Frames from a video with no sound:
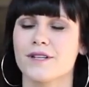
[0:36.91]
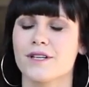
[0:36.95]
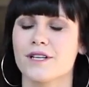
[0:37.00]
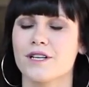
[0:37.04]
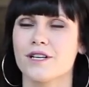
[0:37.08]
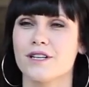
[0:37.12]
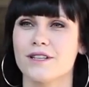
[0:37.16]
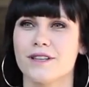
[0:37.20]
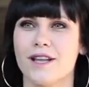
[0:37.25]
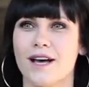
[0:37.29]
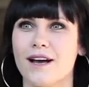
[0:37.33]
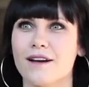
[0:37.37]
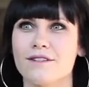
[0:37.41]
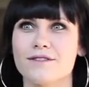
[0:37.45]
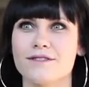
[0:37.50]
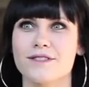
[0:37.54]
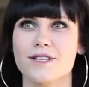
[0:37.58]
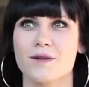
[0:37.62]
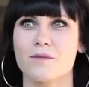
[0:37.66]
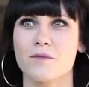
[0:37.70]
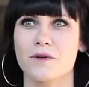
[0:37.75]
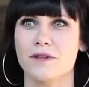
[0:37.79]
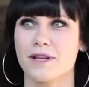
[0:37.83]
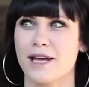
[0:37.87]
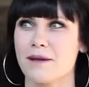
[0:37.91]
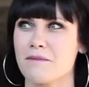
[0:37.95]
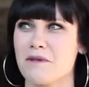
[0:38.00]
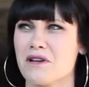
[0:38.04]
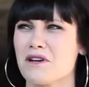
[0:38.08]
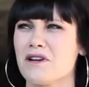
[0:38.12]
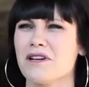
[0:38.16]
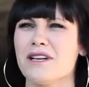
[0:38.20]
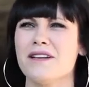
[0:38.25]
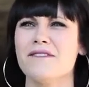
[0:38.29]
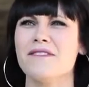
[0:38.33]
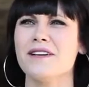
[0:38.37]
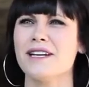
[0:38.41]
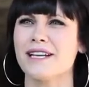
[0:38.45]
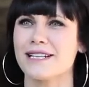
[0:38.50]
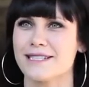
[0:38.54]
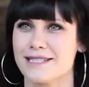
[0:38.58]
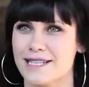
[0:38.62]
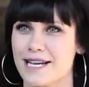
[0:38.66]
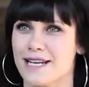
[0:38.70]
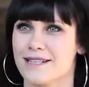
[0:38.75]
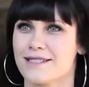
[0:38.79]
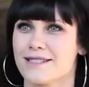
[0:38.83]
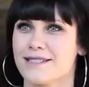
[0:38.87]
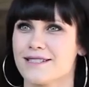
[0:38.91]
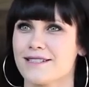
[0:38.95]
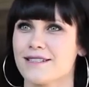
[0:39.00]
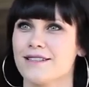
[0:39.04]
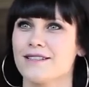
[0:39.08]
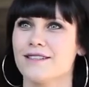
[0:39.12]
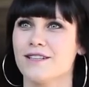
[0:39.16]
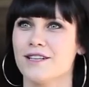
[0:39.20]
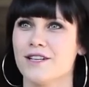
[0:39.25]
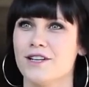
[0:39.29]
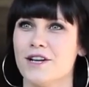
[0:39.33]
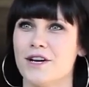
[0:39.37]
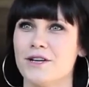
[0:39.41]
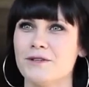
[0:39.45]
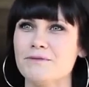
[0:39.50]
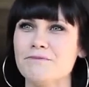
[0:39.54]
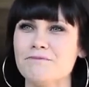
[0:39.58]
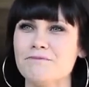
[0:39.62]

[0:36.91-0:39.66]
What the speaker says: could love someone like me, could even exist, you know?